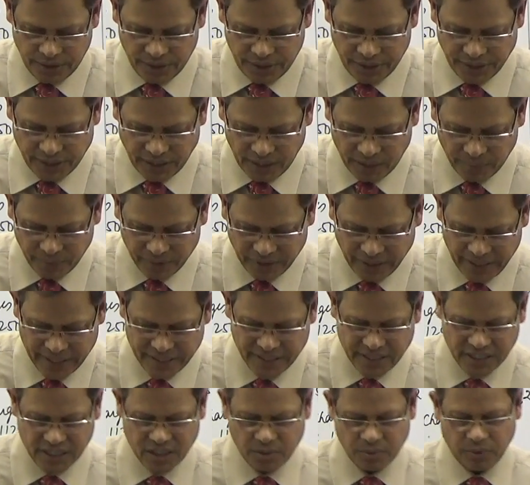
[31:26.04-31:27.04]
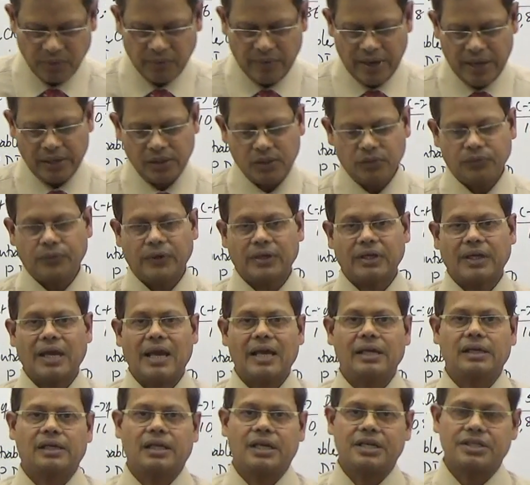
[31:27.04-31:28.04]
determine the accessible value for
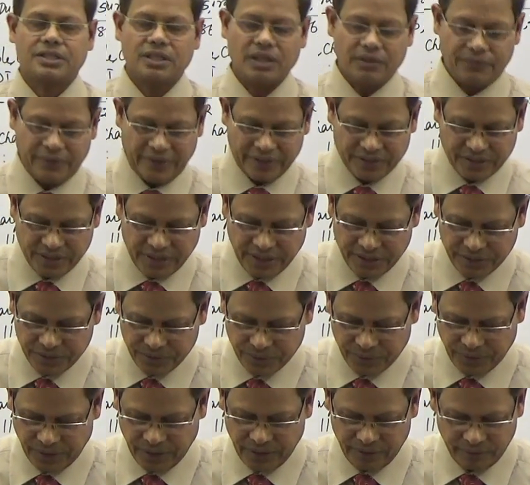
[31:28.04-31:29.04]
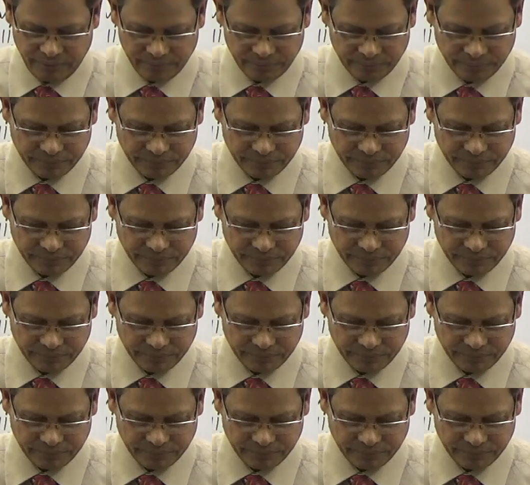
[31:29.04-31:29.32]
calculation of excise duty.